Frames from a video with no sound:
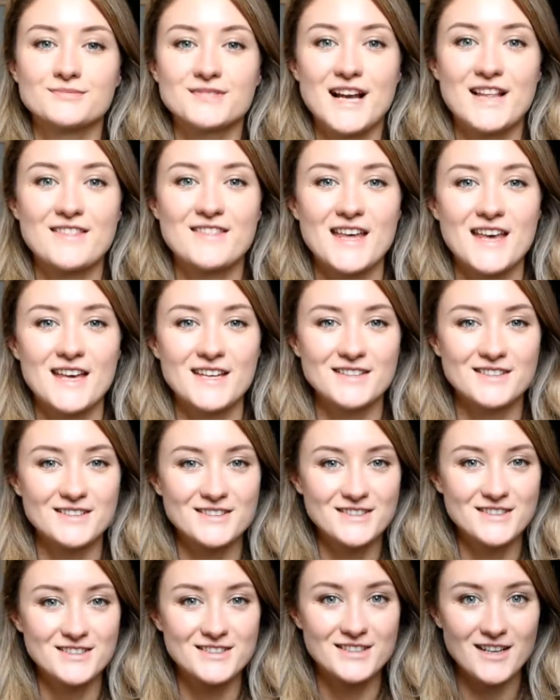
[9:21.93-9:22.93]
And
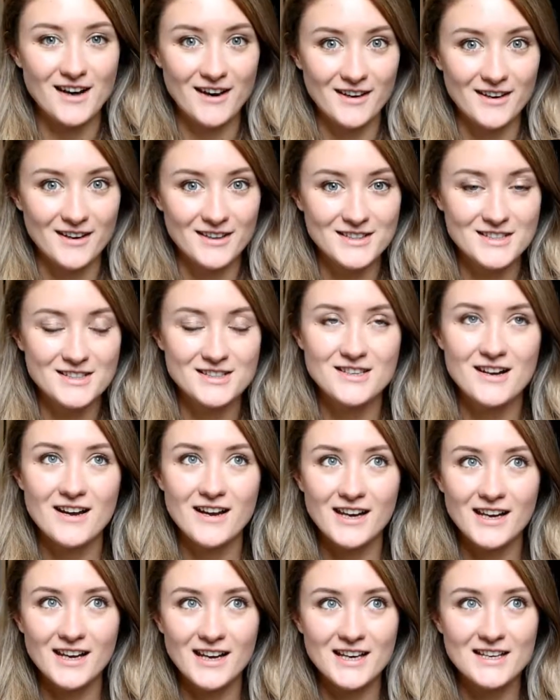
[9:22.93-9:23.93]
then diet.
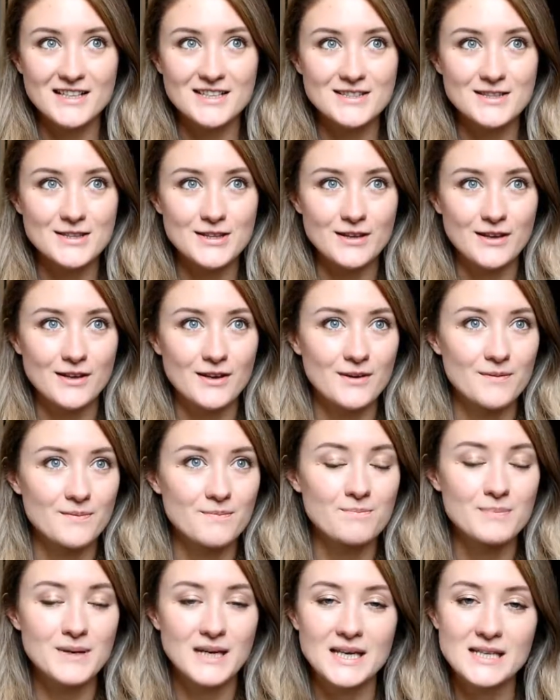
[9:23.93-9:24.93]
Diet is the
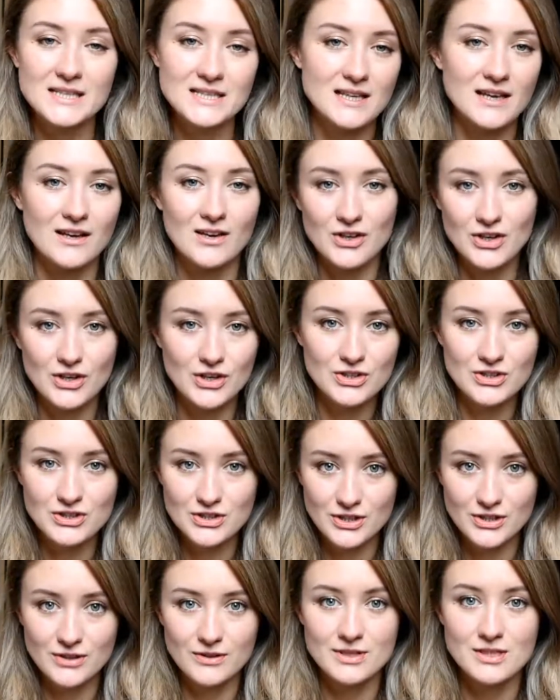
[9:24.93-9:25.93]
biggest thing you can
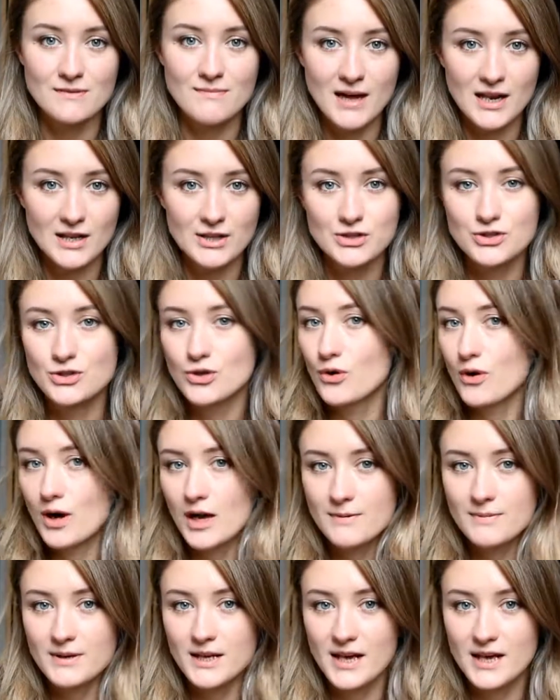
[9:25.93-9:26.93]
do to manage your
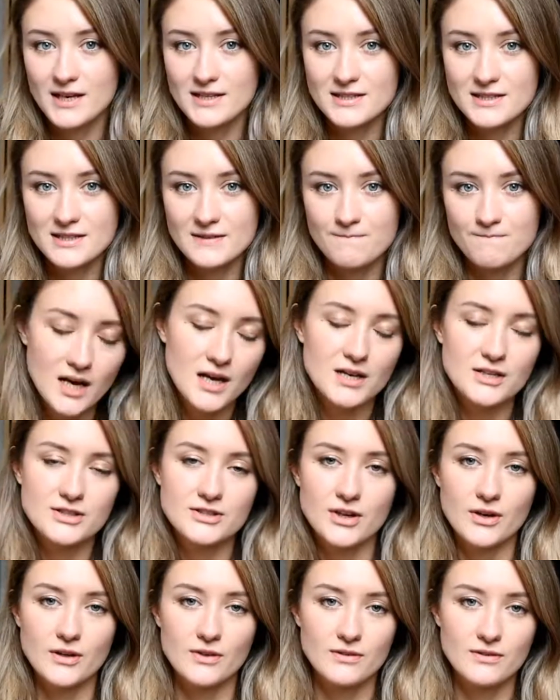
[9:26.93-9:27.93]
IBS.
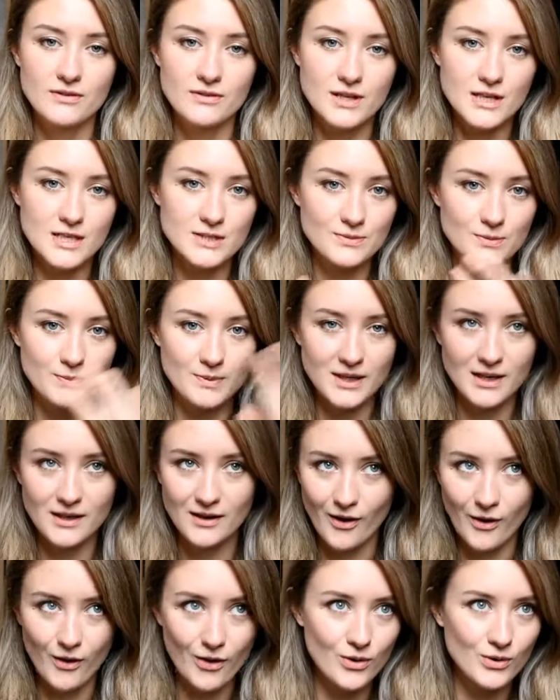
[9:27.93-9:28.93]
So this will be
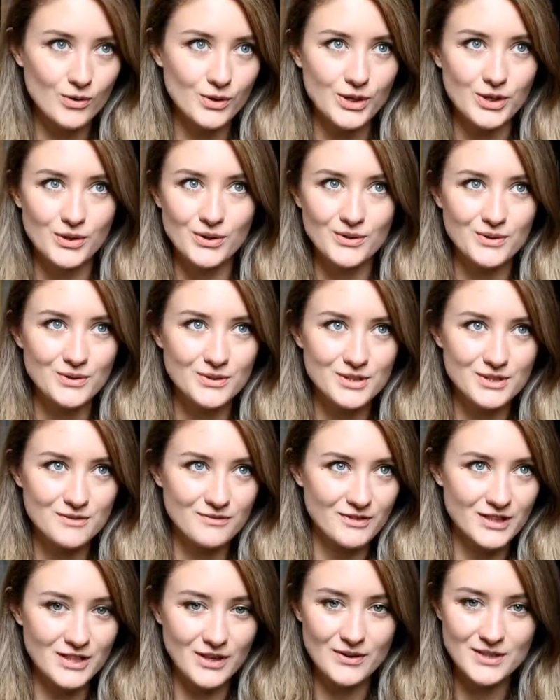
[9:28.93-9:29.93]
a whole huge
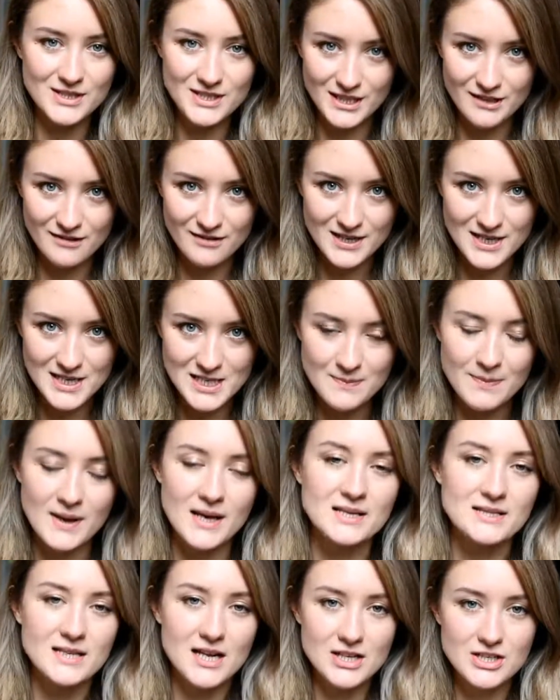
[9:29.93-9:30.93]
video series, but
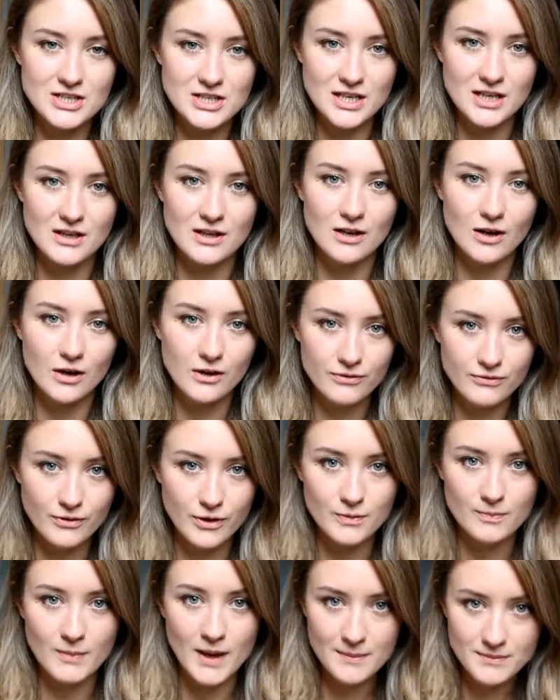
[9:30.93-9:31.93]
essentially the low
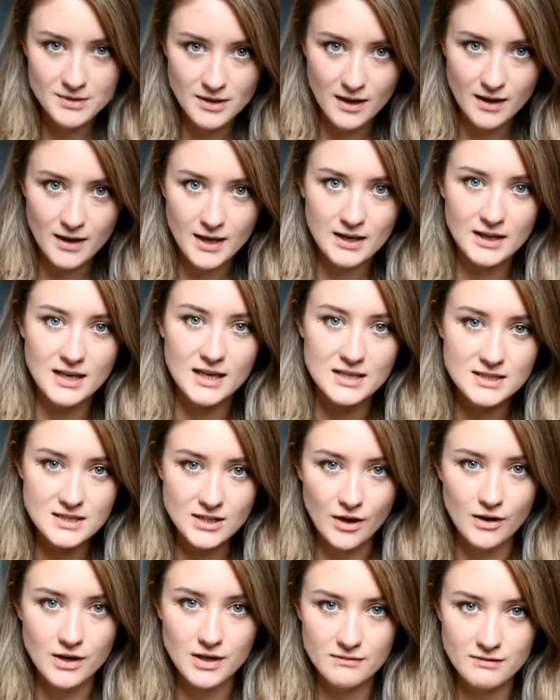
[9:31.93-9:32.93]
FODMAP diet is
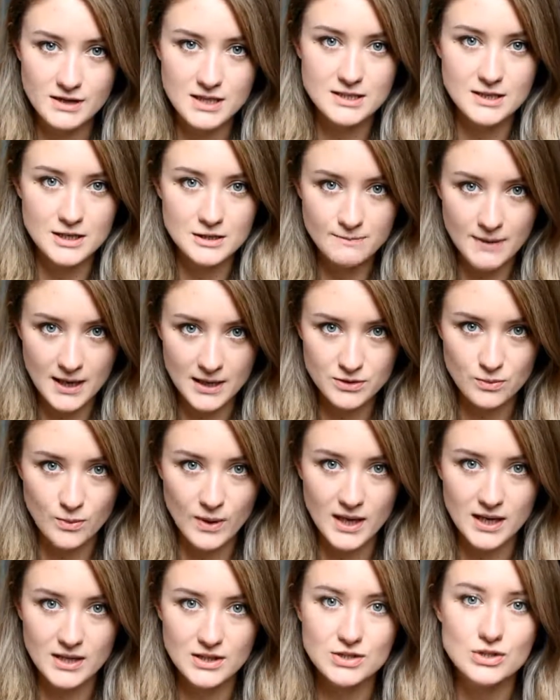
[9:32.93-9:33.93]
the only research-backed
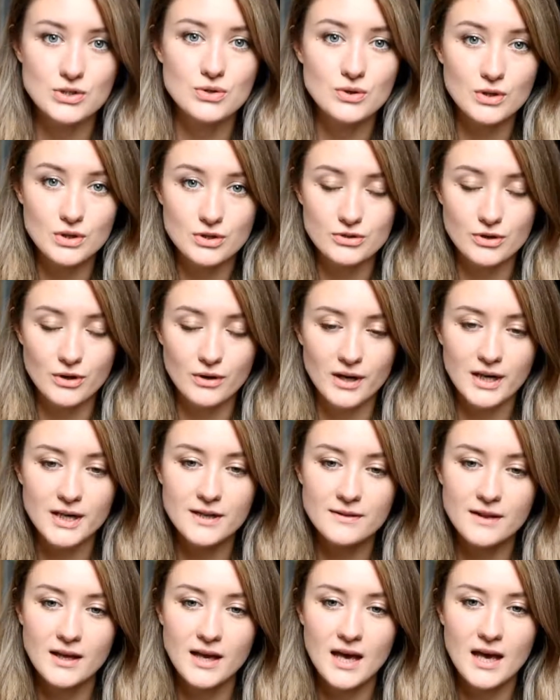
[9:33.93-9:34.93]
way to control
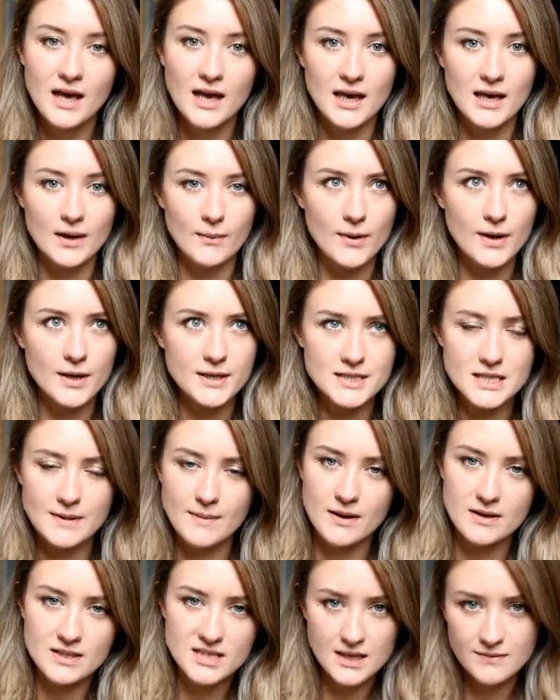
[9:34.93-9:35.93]
it. It works in
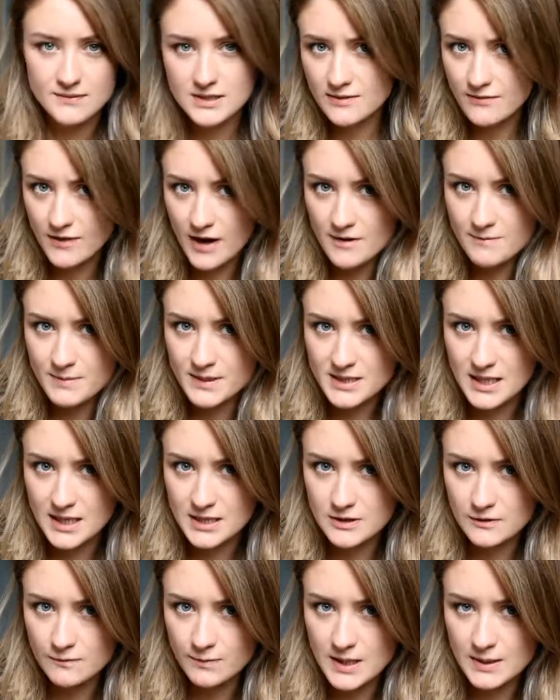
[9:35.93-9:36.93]
about
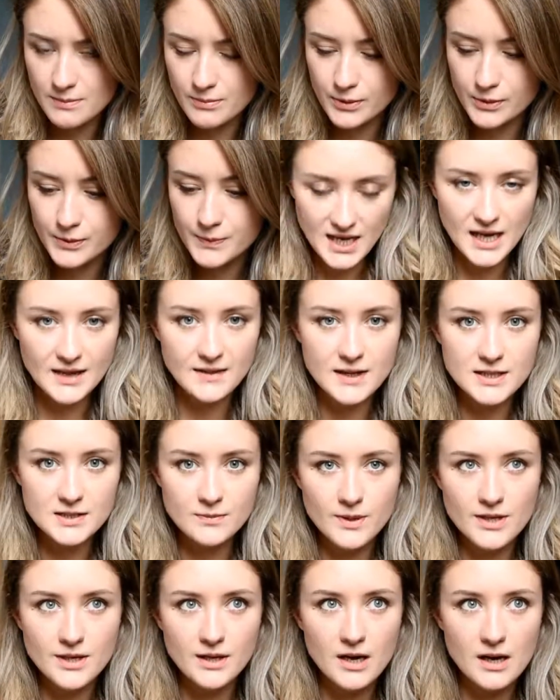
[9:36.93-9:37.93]
75% of people, and that's
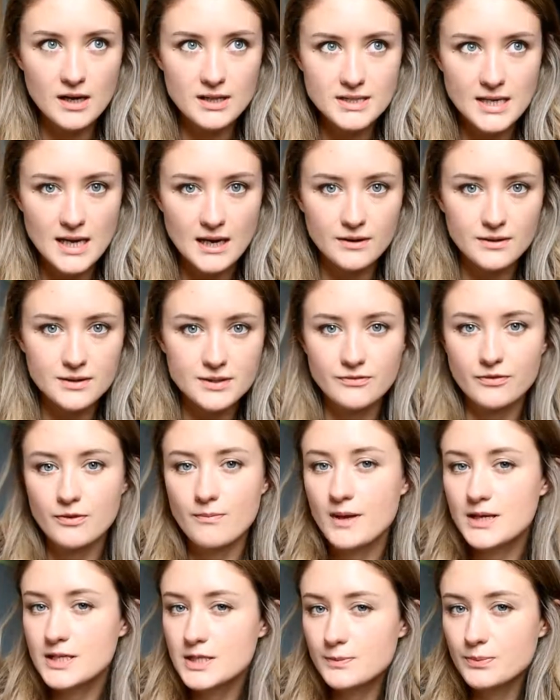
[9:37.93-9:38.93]
where you cut out
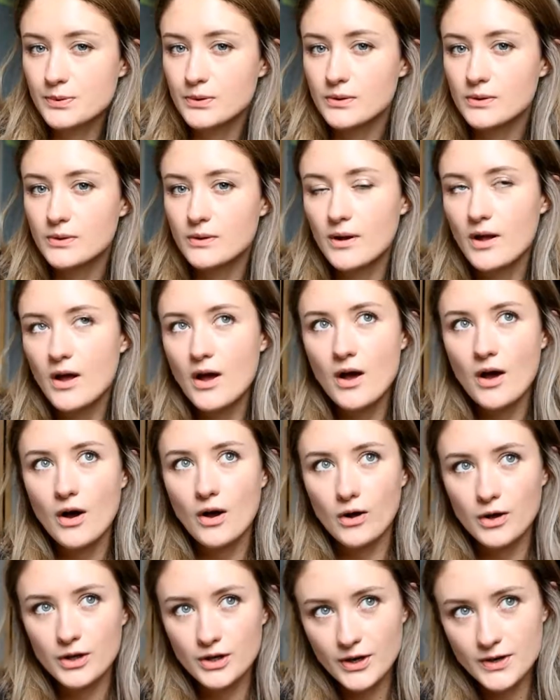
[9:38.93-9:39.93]
fermentable
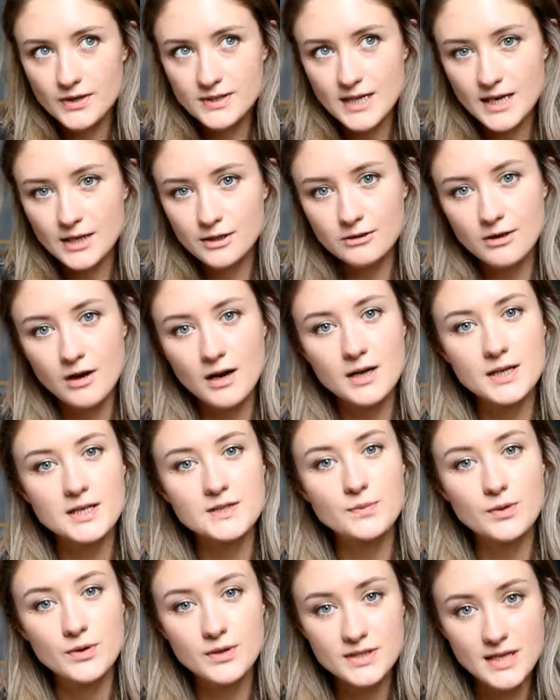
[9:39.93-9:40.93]
oligosaccharides,
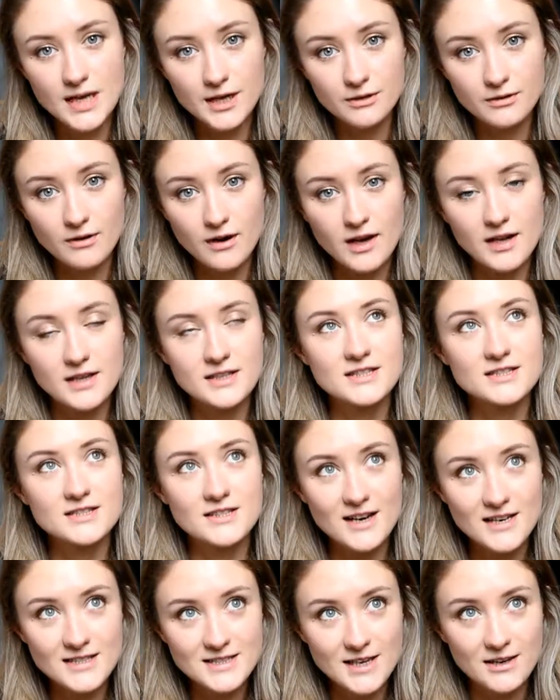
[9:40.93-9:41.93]
monosaccharides,
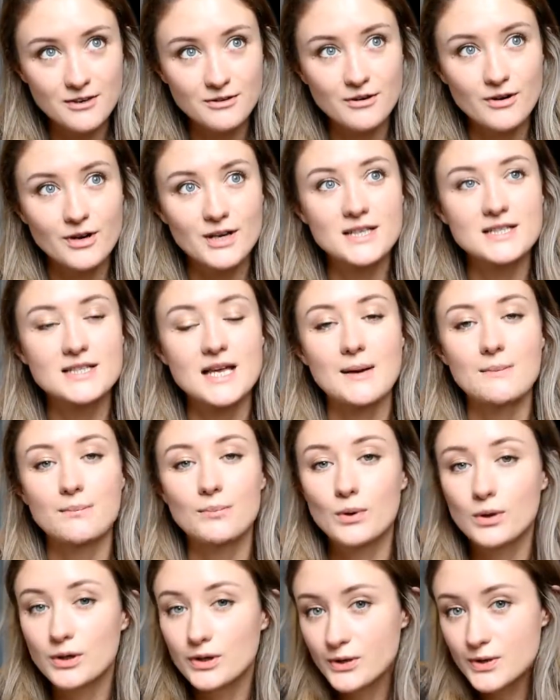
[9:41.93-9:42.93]
disaccharides and
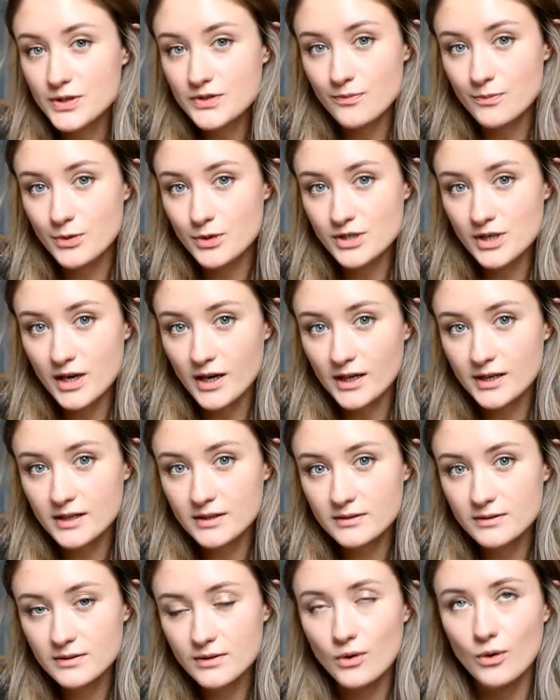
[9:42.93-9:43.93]
polyols from your
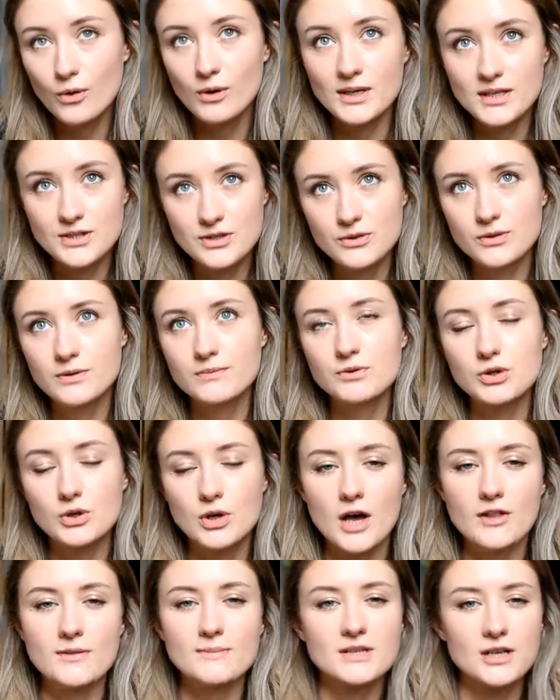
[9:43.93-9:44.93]
diet, or at least you
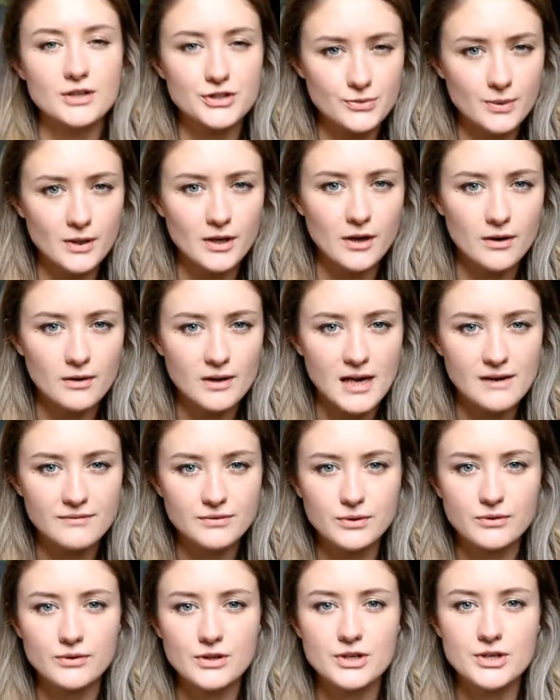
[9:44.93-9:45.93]
cut them down to a low
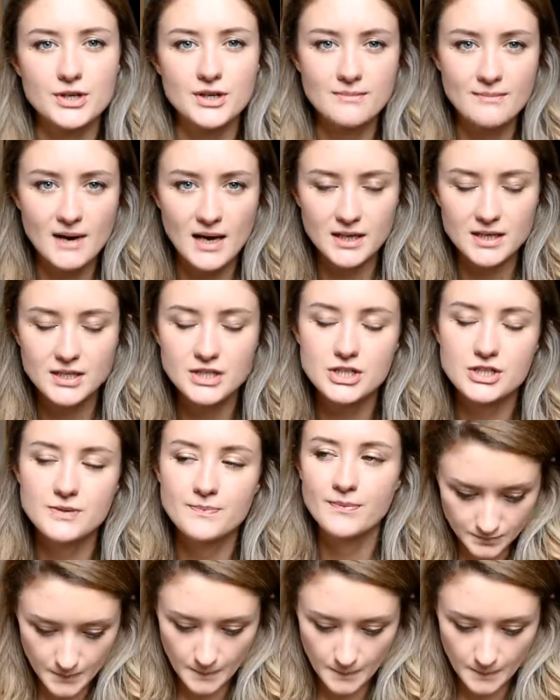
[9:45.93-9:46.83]
level that you can manage.